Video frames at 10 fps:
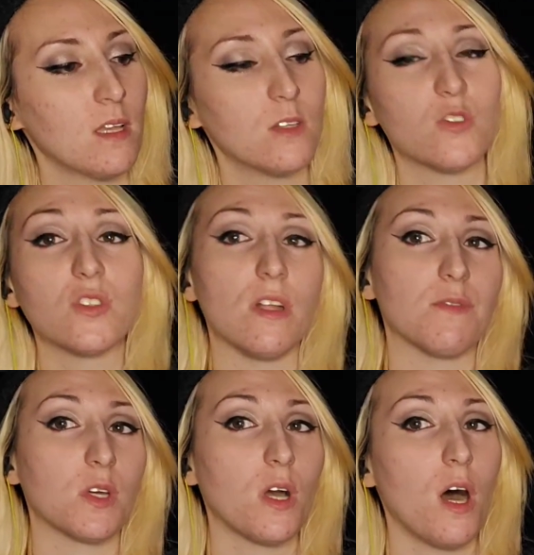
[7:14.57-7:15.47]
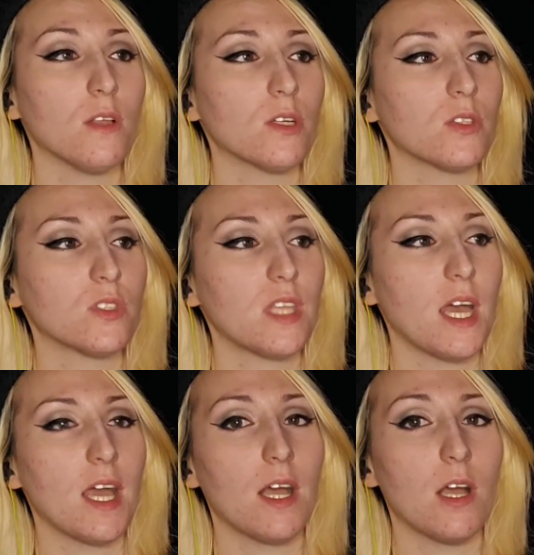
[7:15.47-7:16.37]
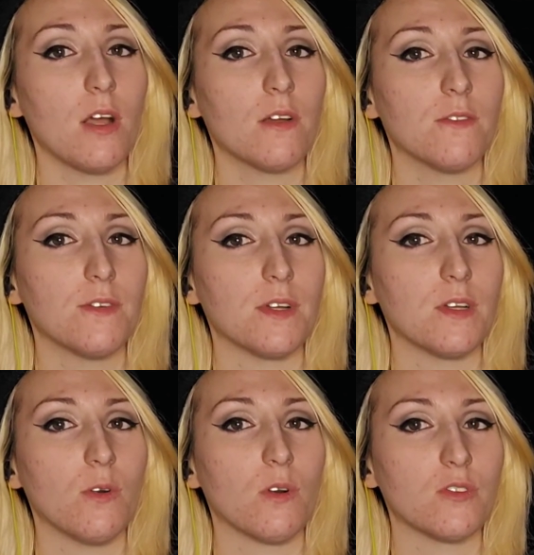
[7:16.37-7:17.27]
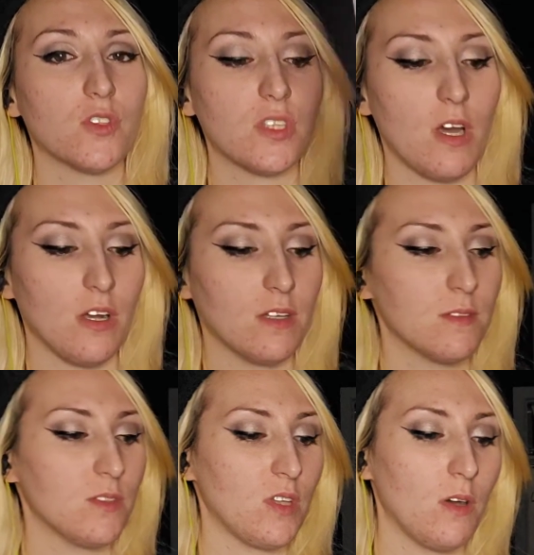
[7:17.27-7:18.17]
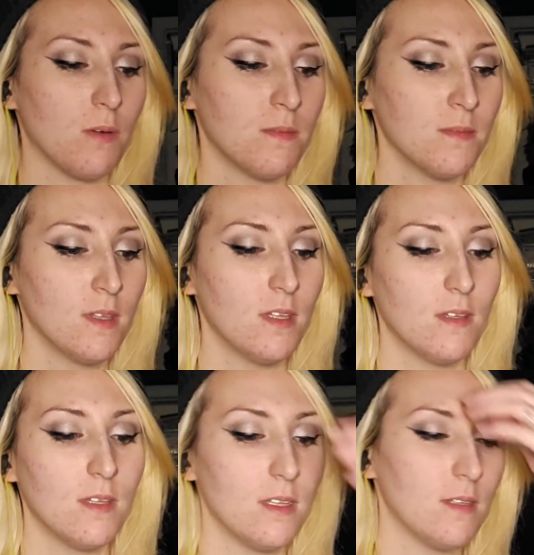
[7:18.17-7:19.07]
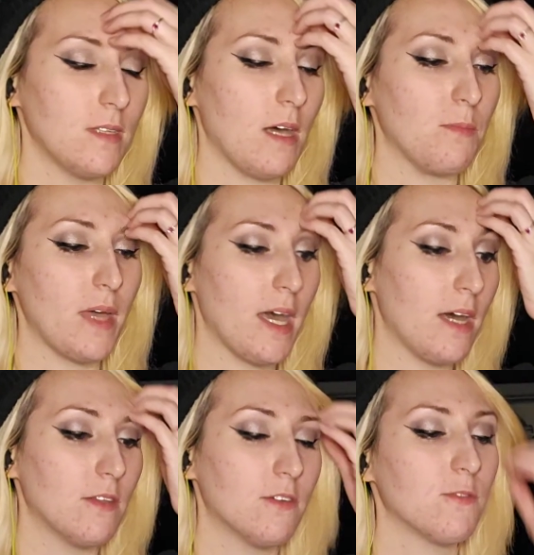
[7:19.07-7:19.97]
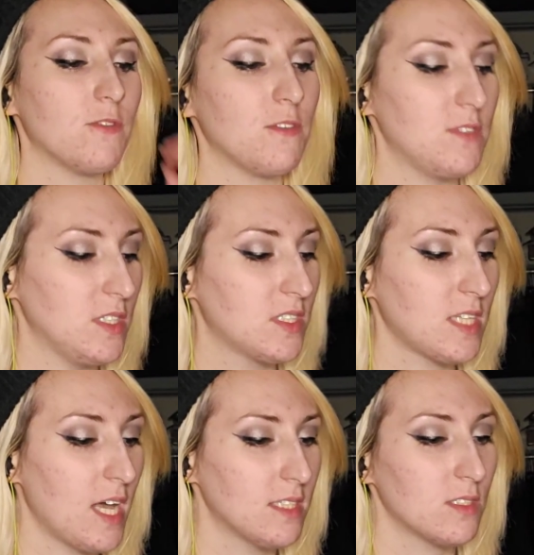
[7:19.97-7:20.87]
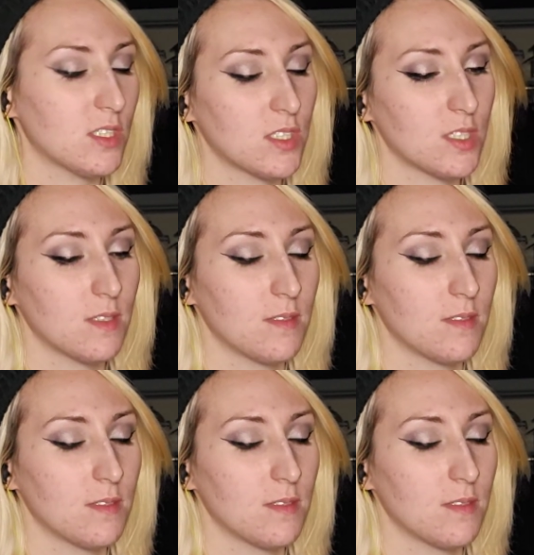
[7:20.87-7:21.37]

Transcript: Just love the colors there. Very gorgeous art, so not bad. 50 cents.